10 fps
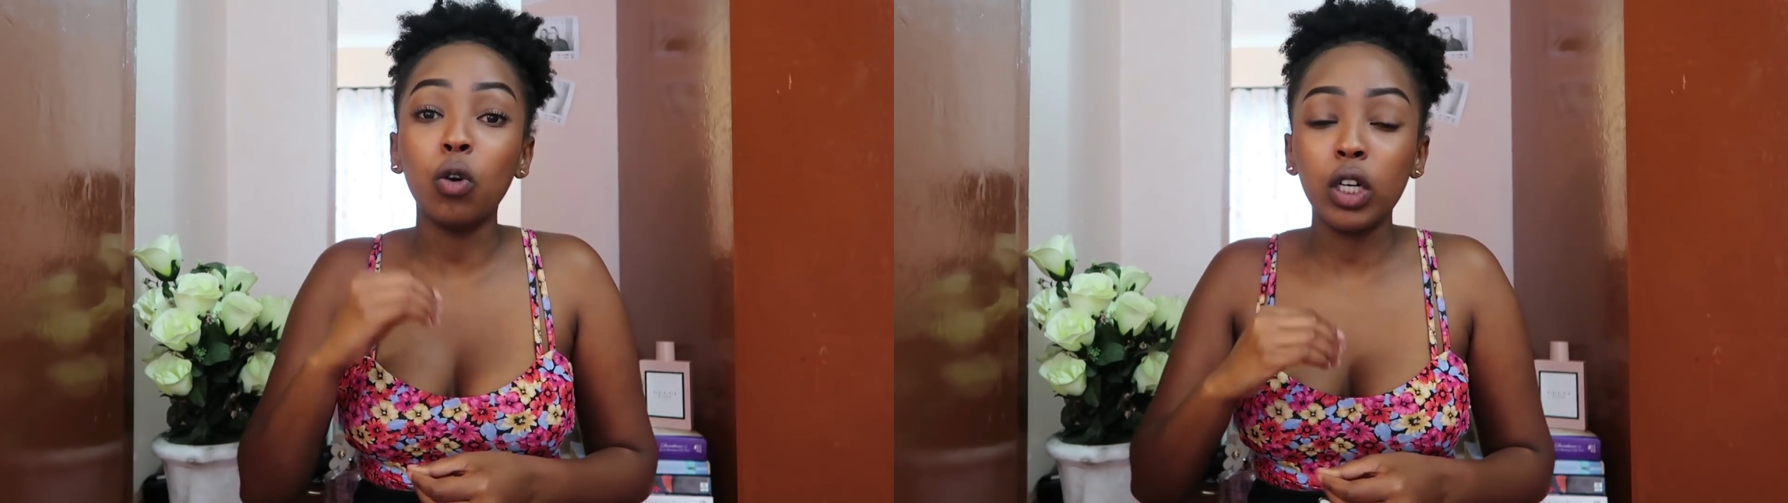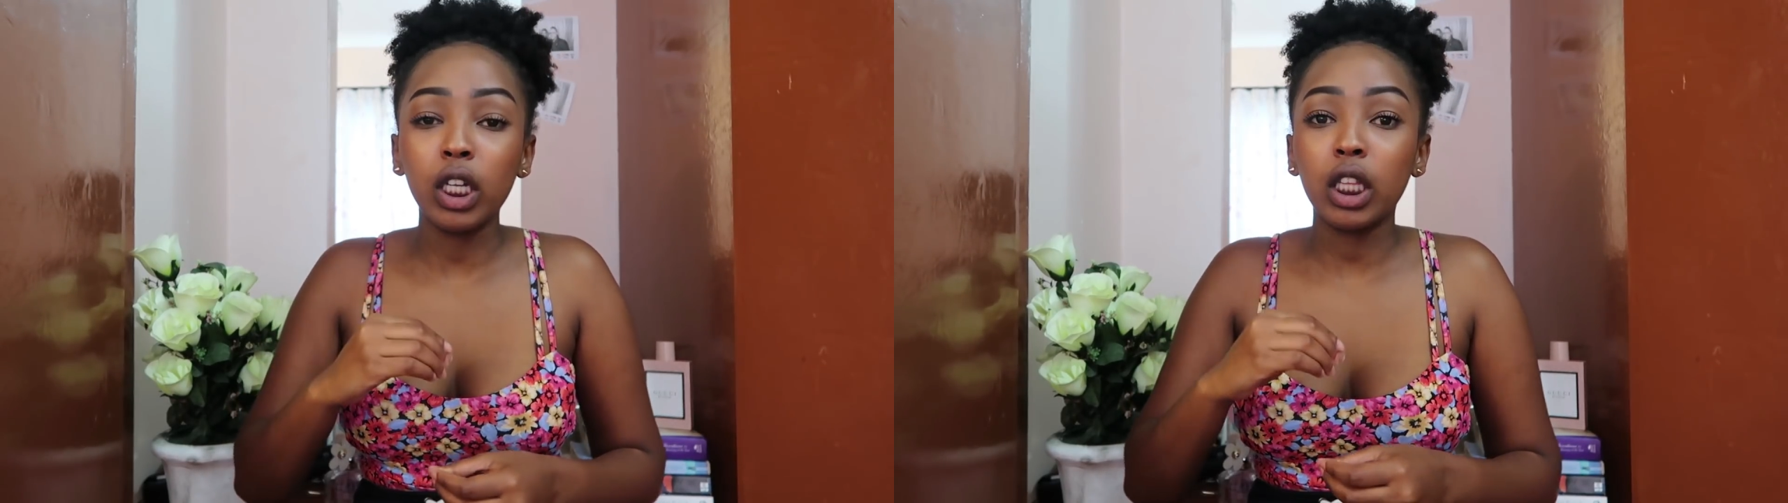
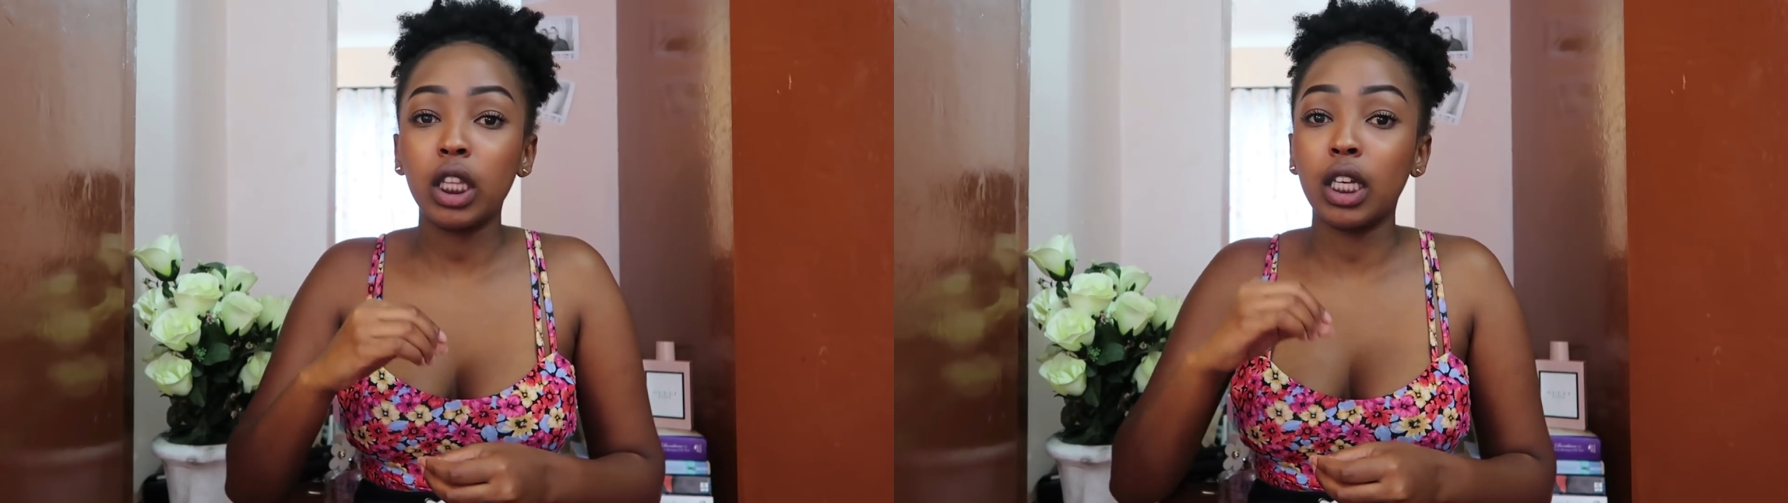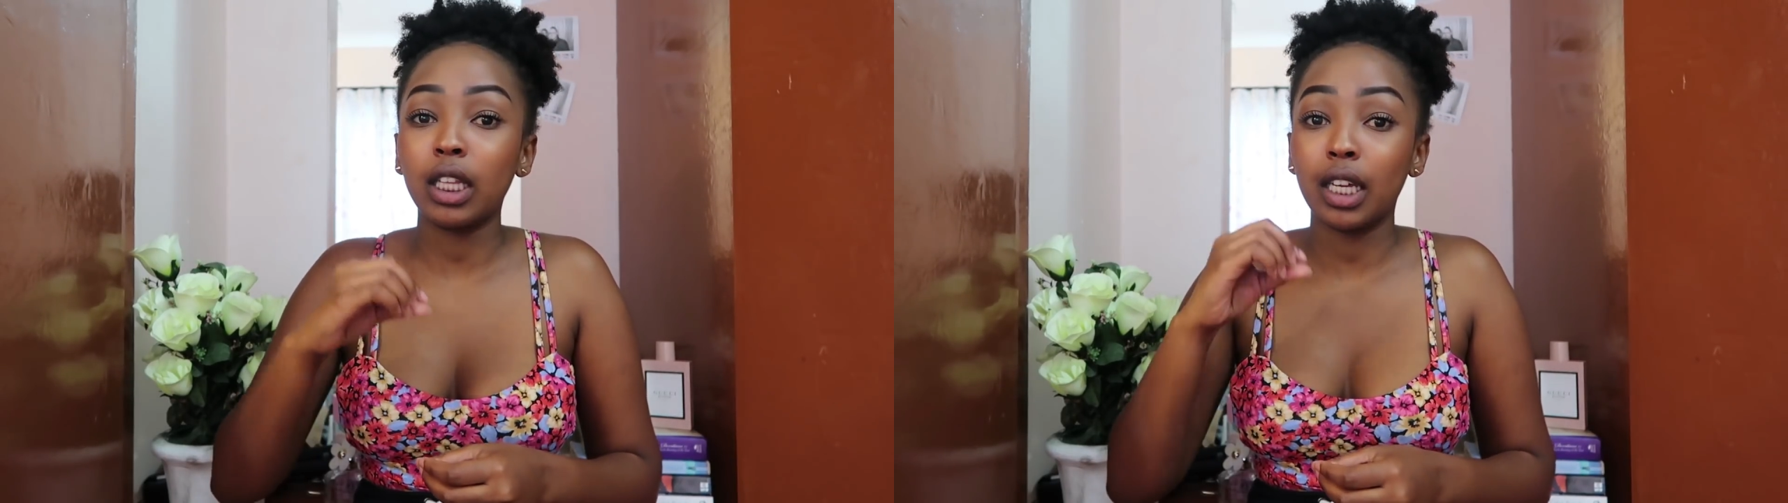only
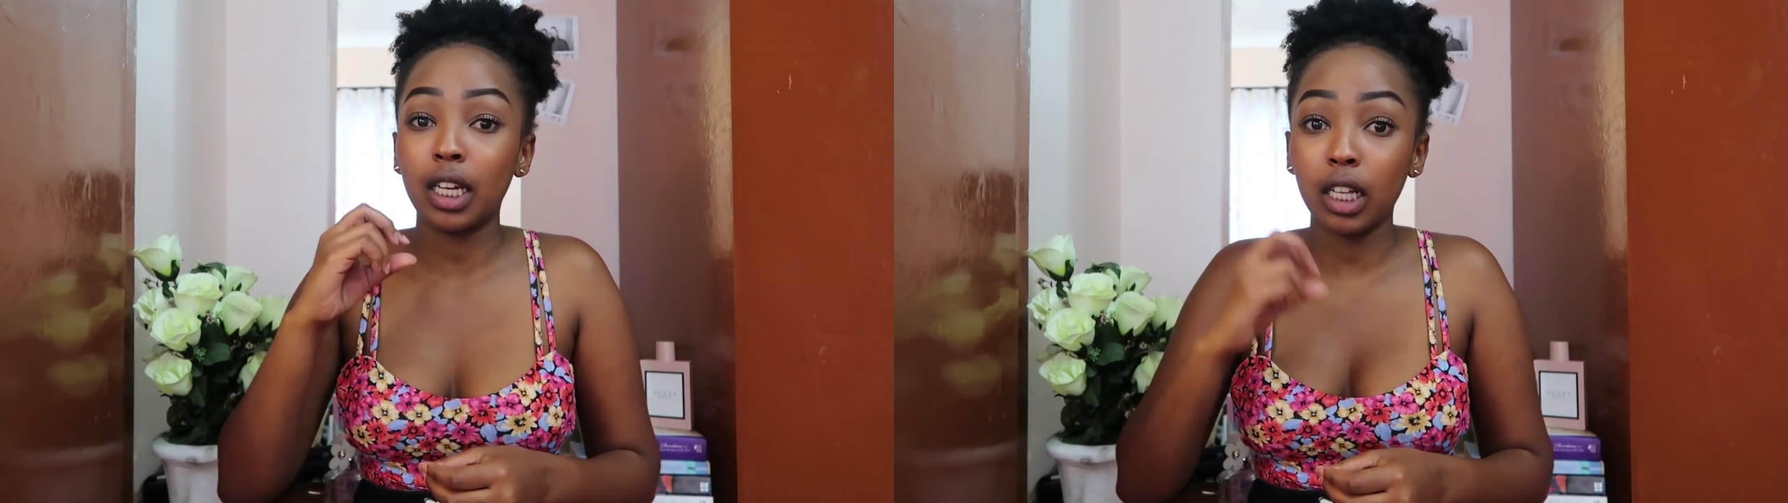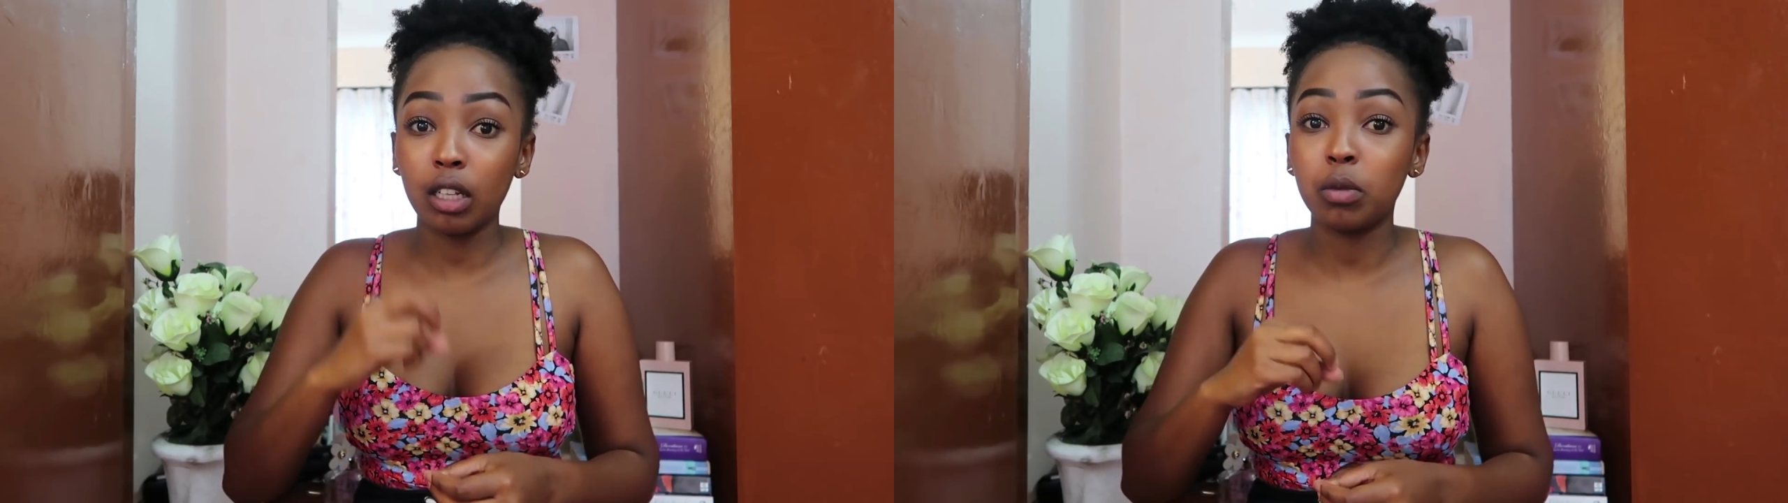thing
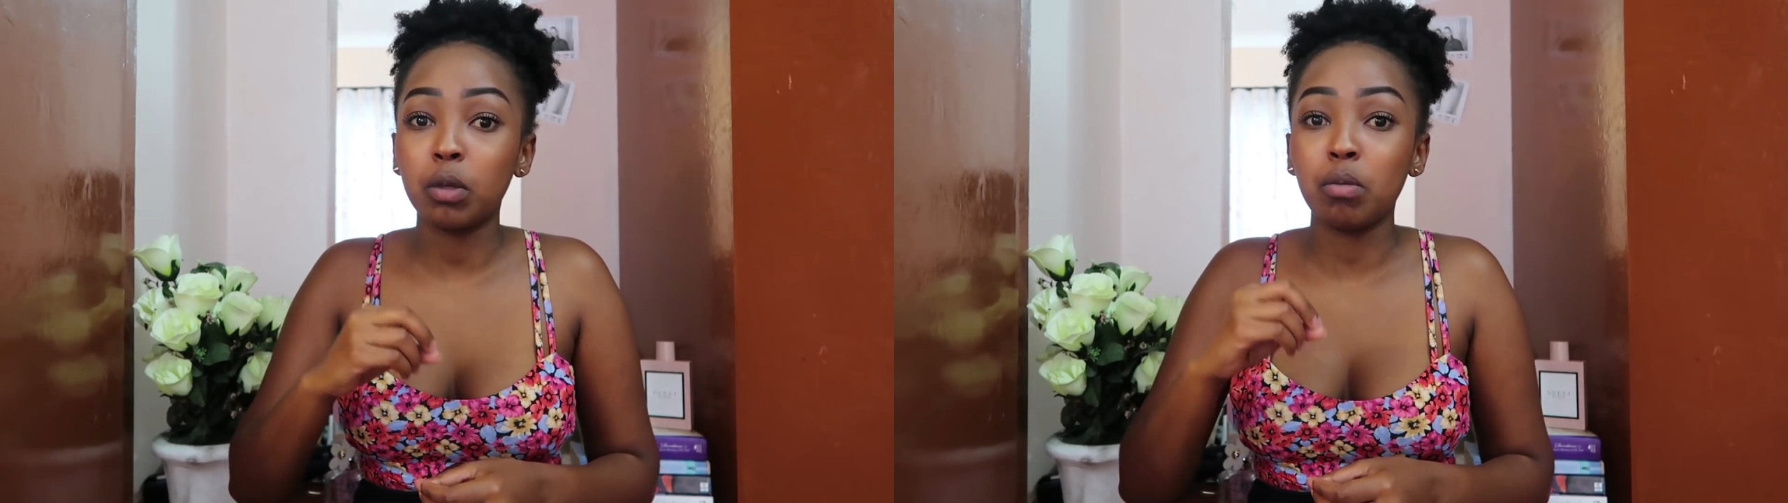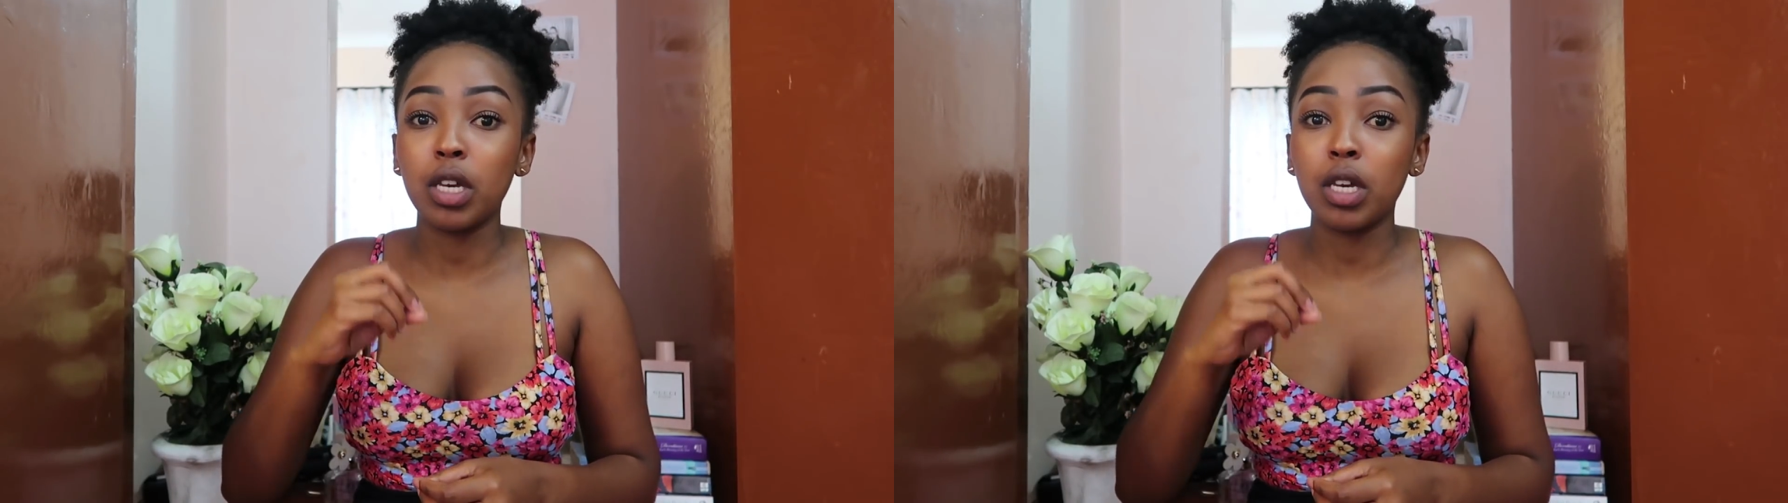that helped